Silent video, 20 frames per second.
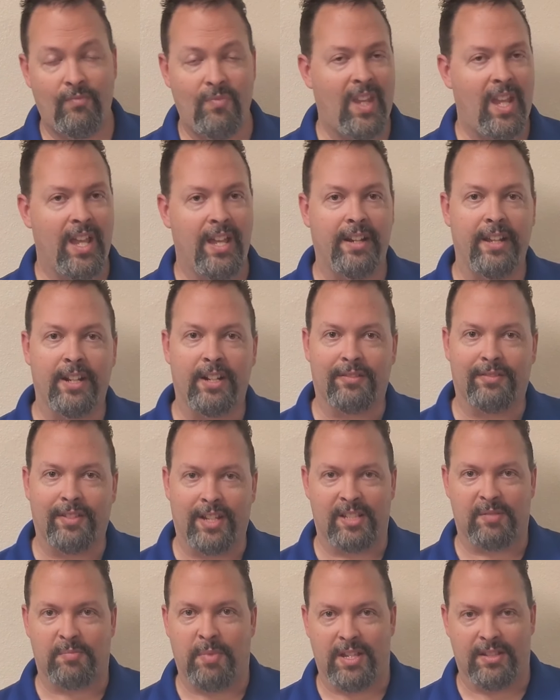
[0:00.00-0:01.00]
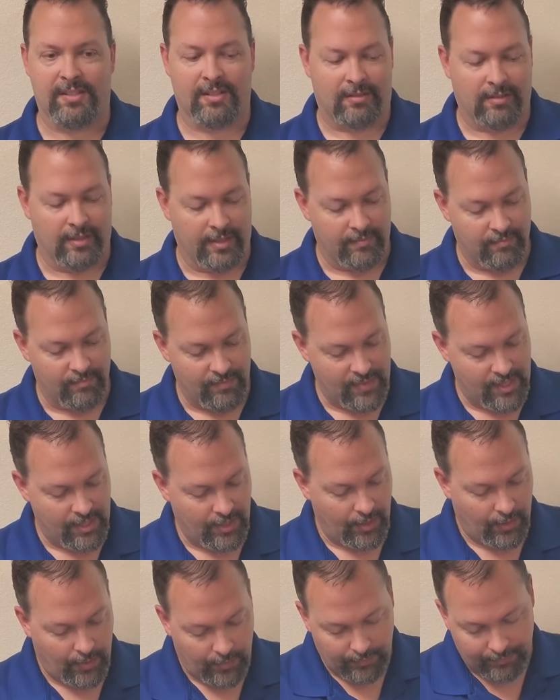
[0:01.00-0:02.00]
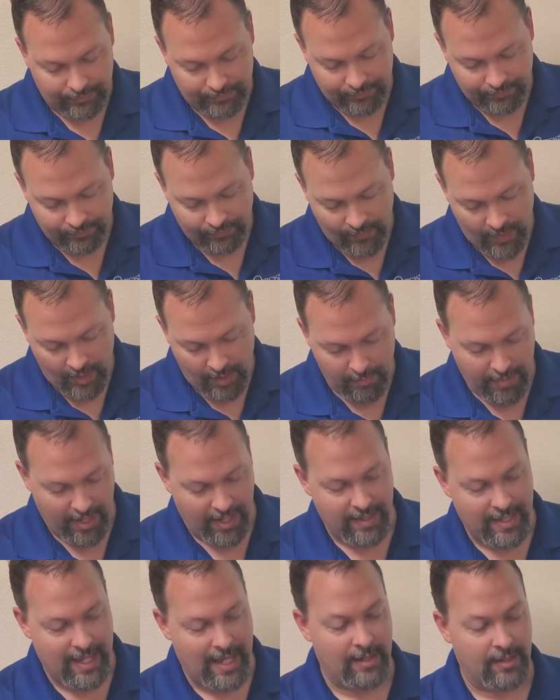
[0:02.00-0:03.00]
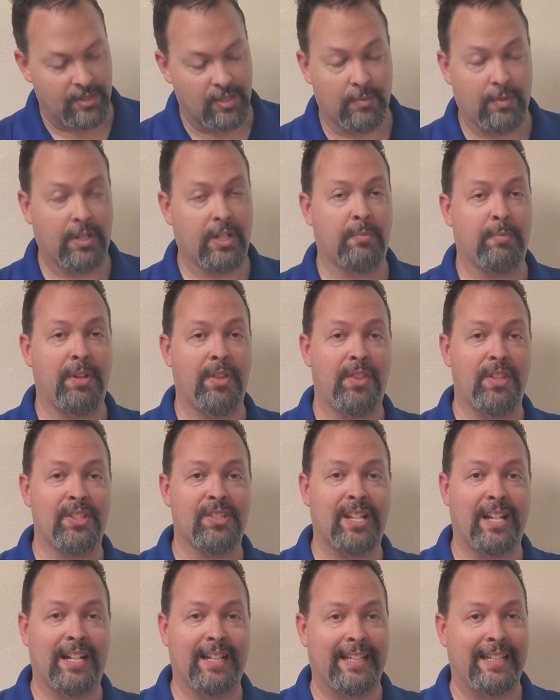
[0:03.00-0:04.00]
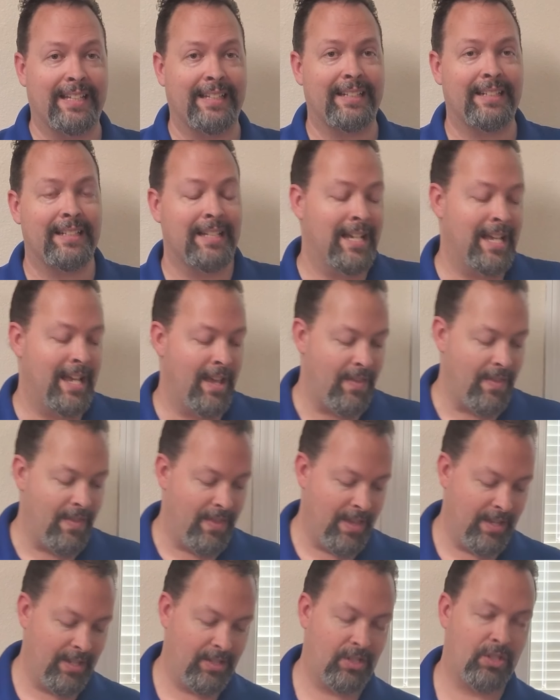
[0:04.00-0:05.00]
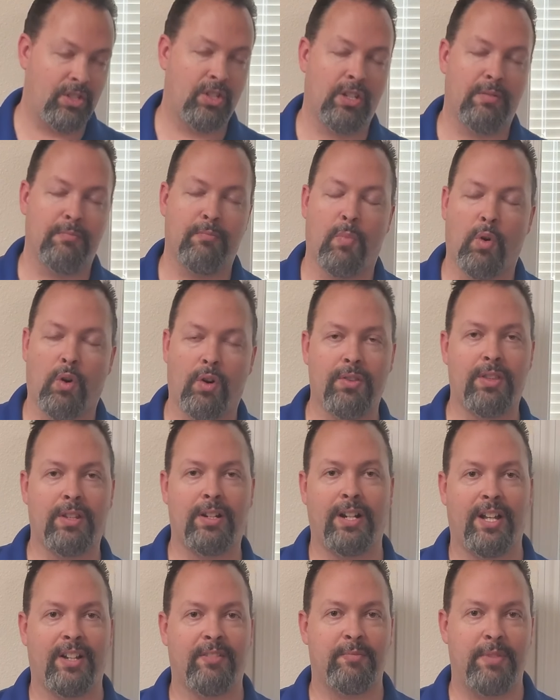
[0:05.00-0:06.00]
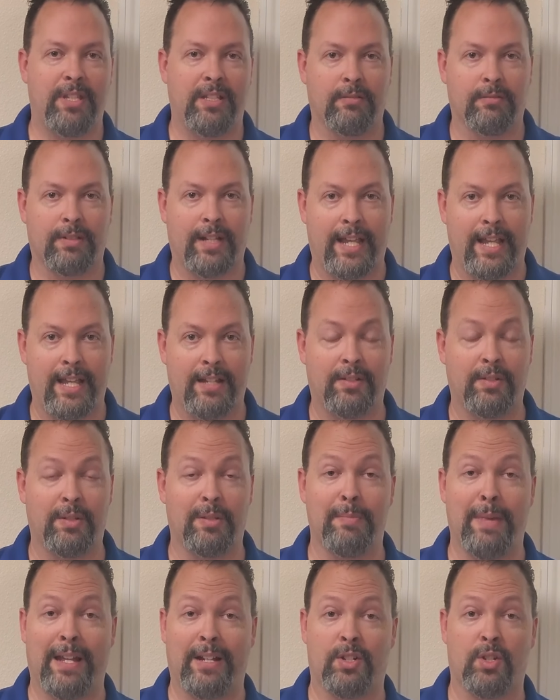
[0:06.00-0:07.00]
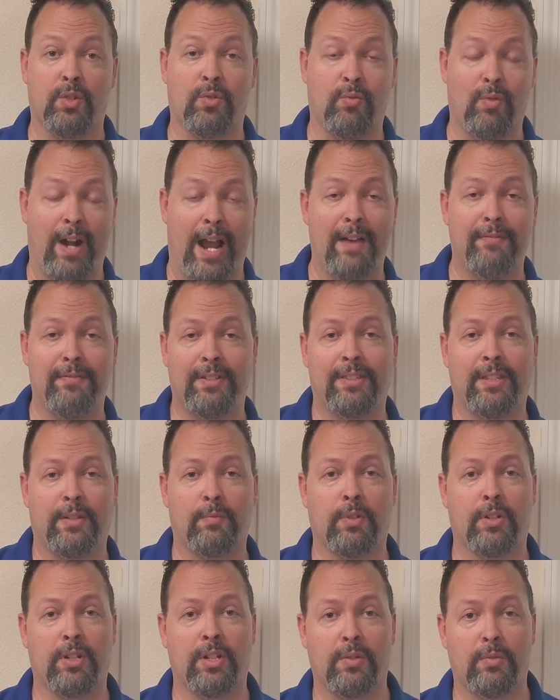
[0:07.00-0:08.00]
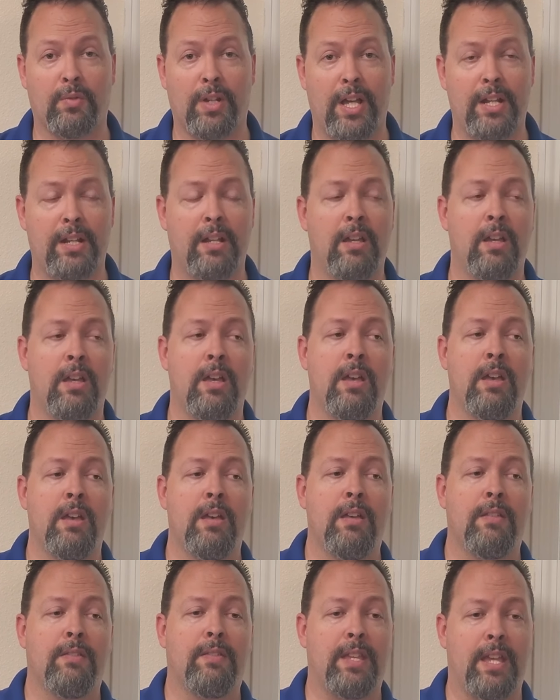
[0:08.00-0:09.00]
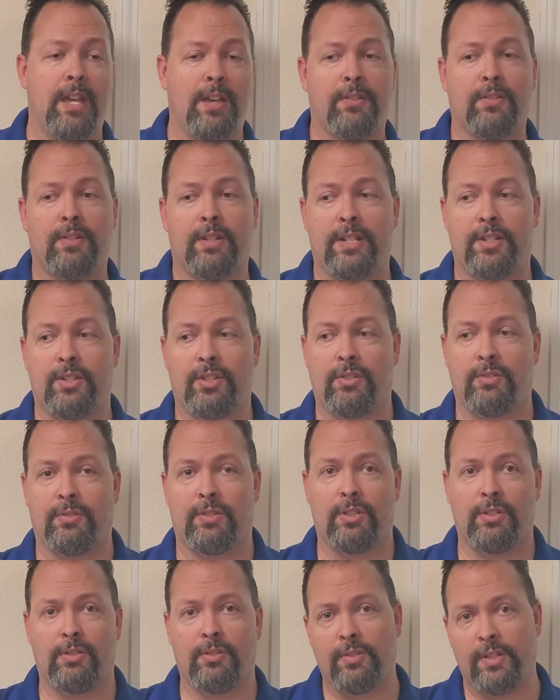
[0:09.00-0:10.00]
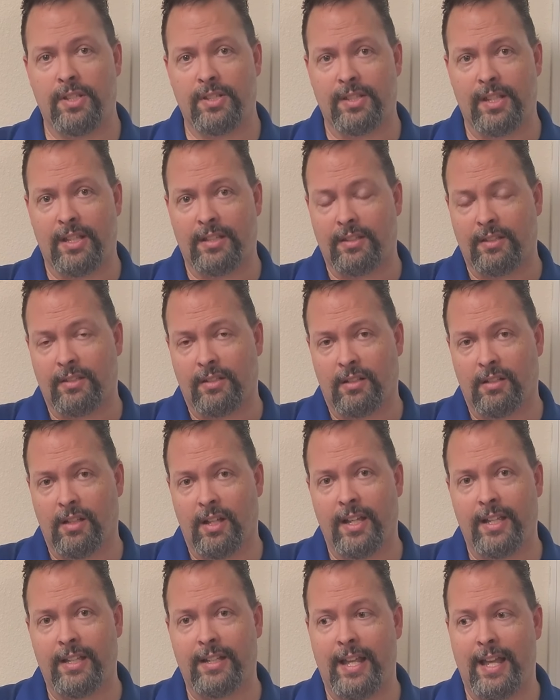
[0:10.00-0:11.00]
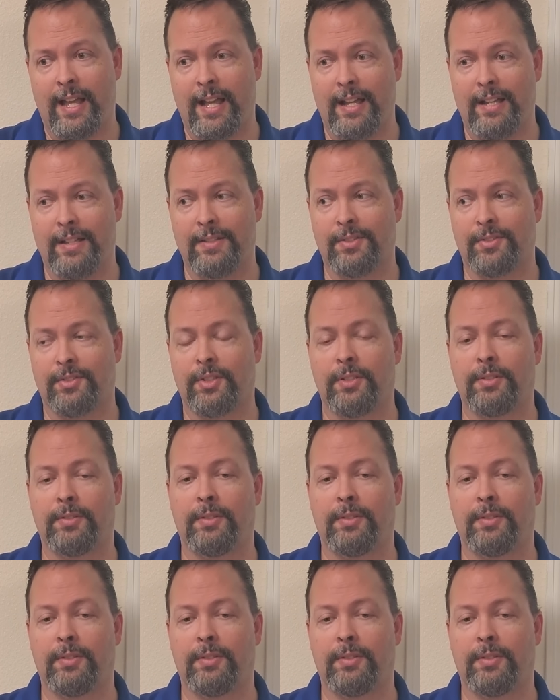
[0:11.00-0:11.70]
an interface basically. So, but yeah, so we're going to put this guy in. This should more than enough be able to handle the amount of traffic that we're going to run. The other issue too is that the client has,